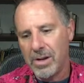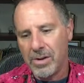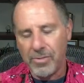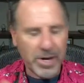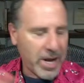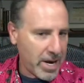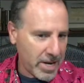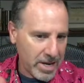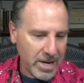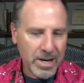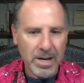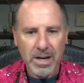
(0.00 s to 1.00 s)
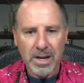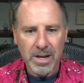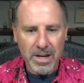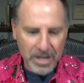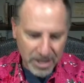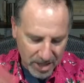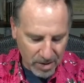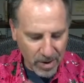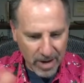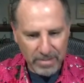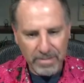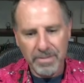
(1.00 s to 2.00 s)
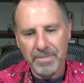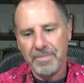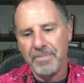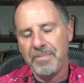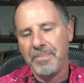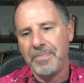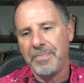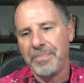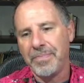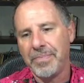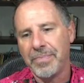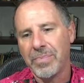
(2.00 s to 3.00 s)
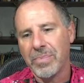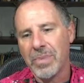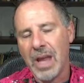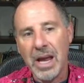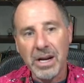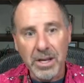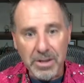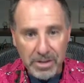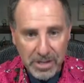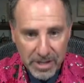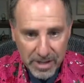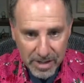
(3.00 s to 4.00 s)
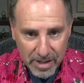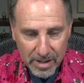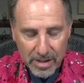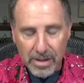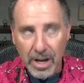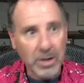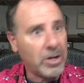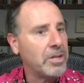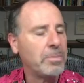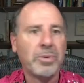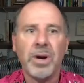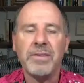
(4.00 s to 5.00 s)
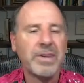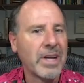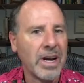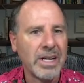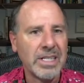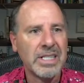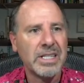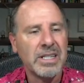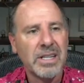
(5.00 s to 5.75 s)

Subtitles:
Rigetti, D-Wave, and others, and all the private guys?